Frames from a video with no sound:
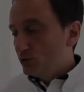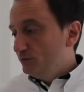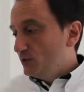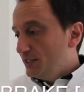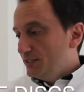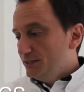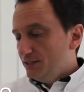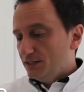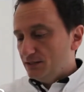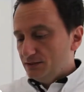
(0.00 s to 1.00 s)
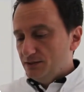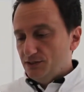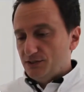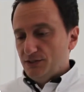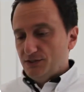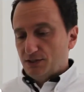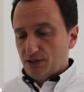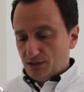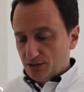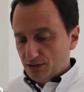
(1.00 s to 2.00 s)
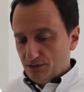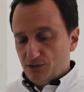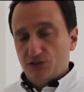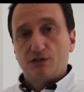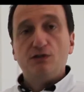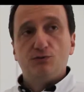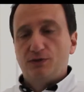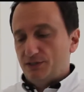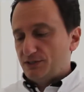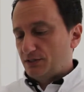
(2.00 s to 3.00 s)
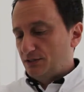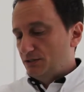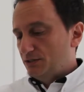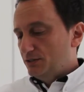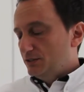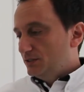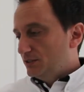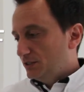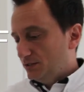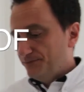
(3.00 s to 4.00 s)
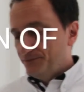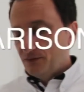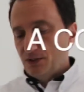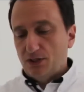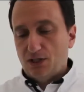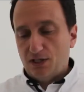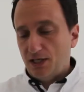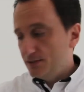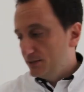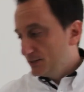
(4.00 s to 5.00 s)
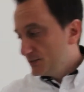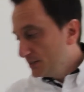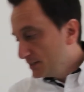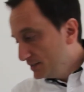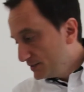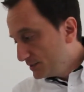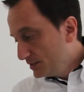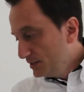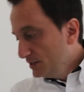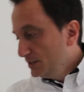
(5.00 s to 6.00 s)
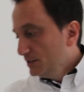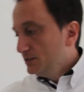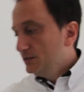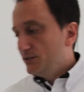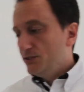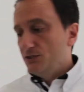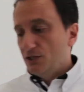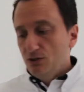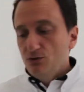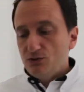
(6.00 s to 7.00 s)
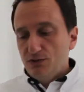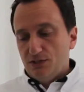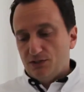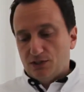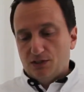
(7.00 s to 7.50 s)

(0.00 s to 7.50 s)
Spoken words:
give you an idea, this is a new disc and has this thickness. This is a used disc